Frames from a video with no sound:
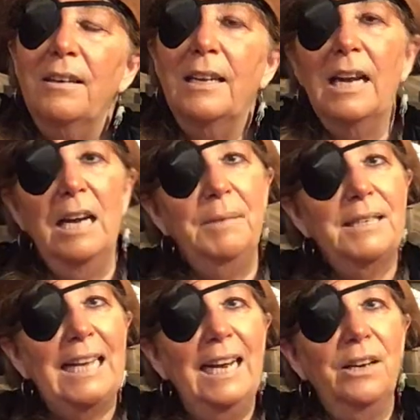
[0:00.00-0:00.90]
and I be
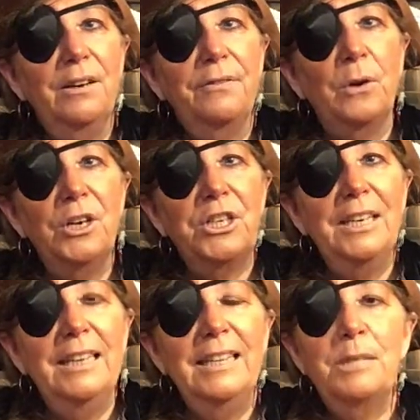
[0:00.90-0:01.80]
sailor of
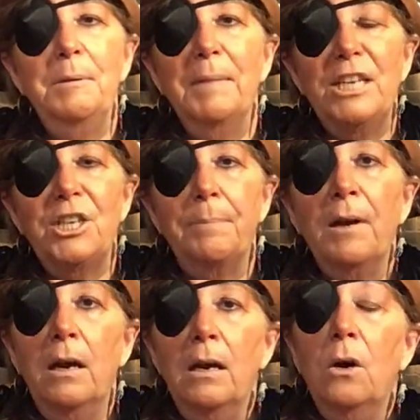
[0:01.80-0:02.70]
fortune, and this be my ship.
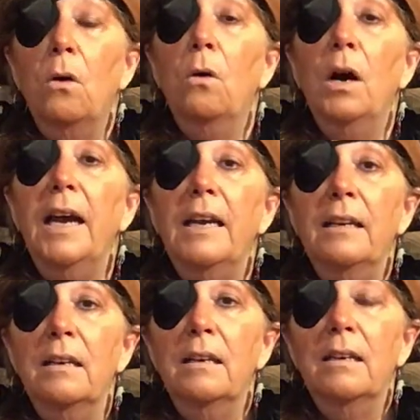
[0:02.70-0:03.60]
Oh, aye,
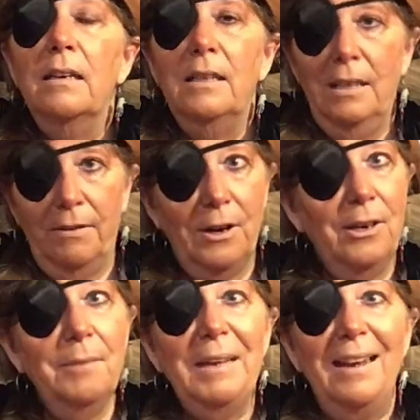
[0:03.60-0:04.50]
you have
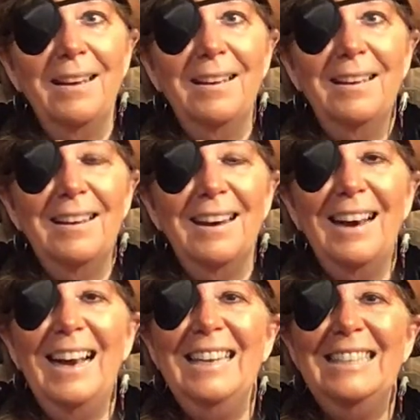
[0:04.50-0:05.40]
heard of me.
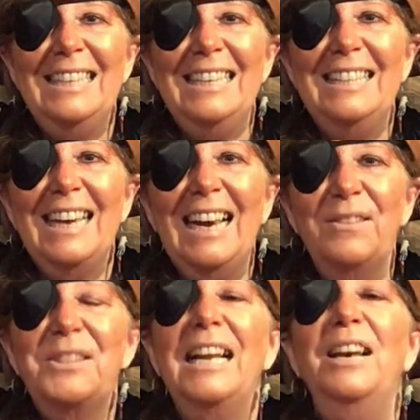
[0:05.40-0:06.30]
Aye, indeed you
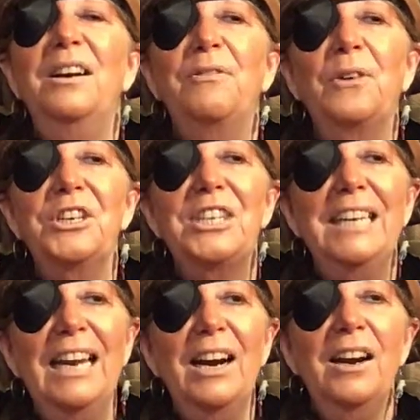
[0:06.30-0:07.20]
have. Sailor of fortune
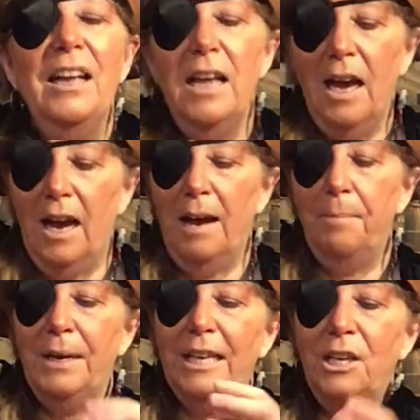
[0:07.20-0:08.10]
here,
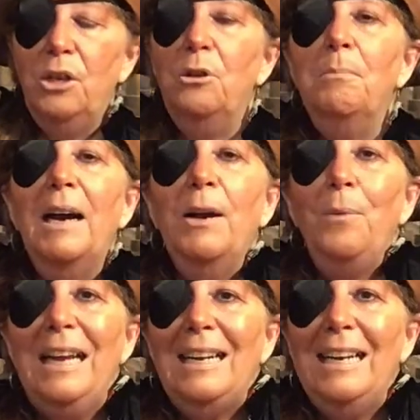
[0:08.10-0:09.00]
bringing you my
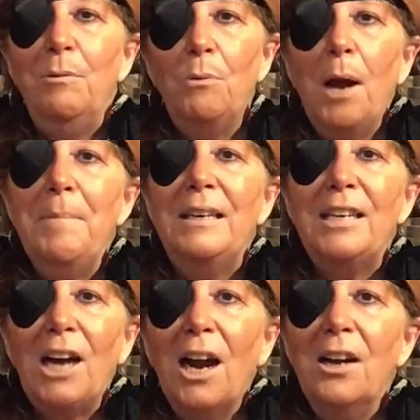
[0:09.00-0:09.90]
weekly rum and
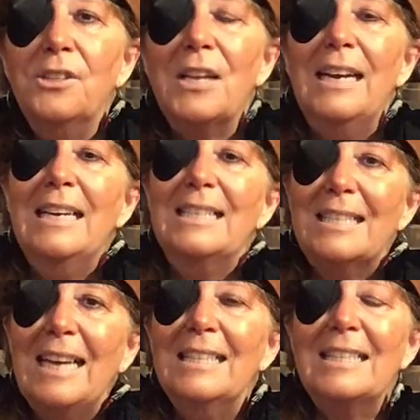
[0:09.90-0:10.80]
cards,
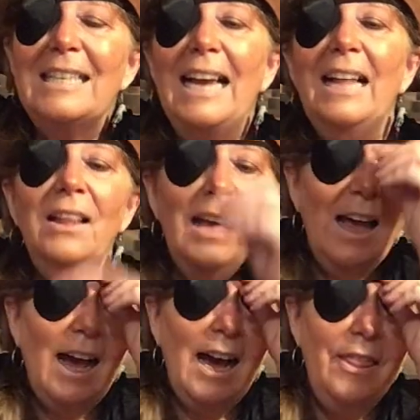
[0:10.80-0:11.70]
setting sail
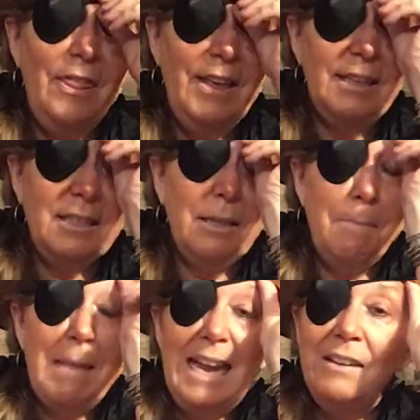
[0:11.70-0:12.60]
on this, the
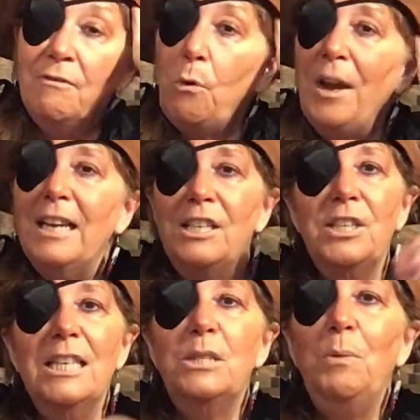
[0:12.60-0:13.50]
maiden voyage
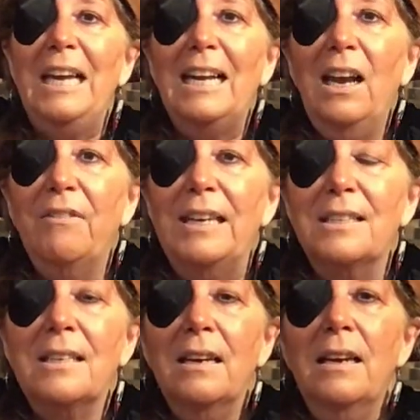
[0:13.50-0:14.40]
this week,
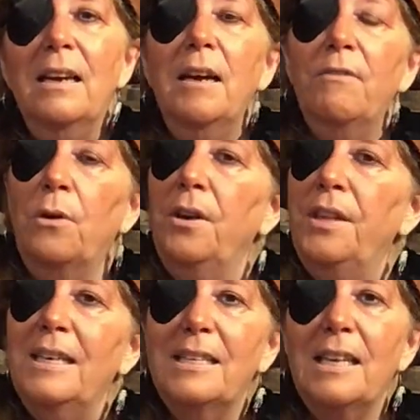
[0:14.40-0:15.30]
lovies. For
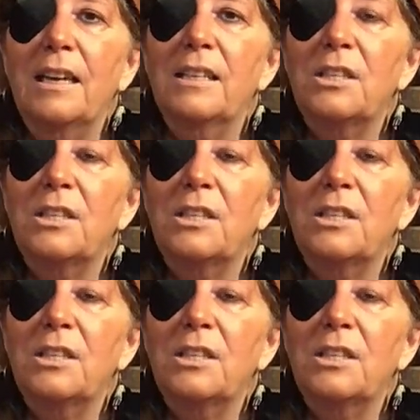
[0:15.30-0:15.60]
there is a